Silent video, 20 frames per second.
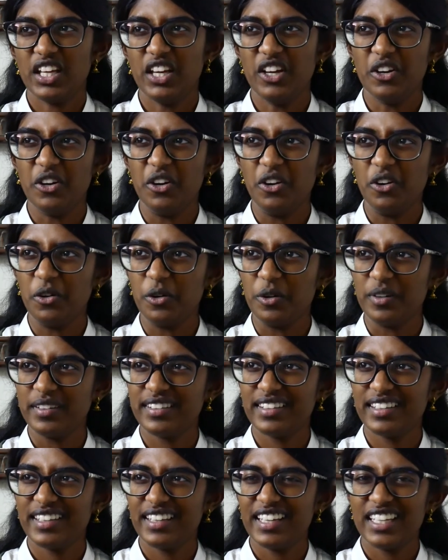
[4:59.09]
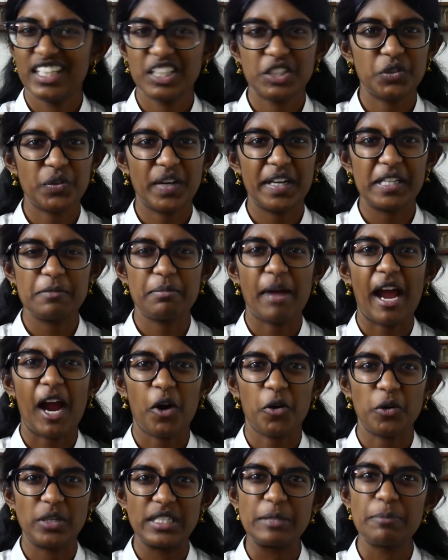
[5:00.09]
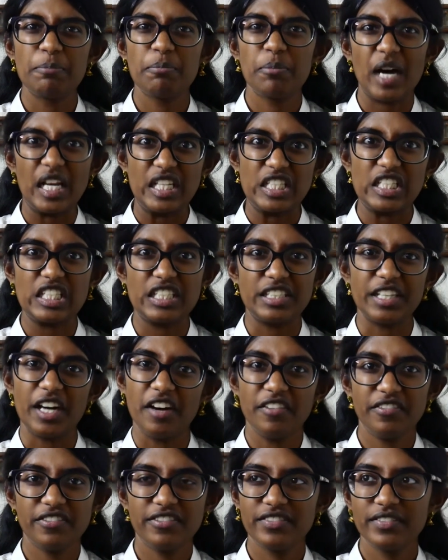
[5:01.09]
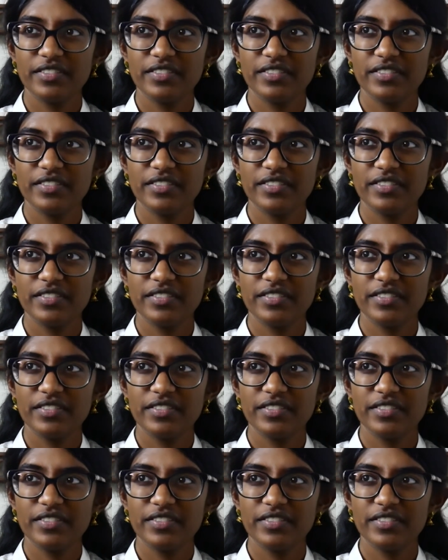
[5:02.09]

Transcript: Ew. His greatest power is butt stuff.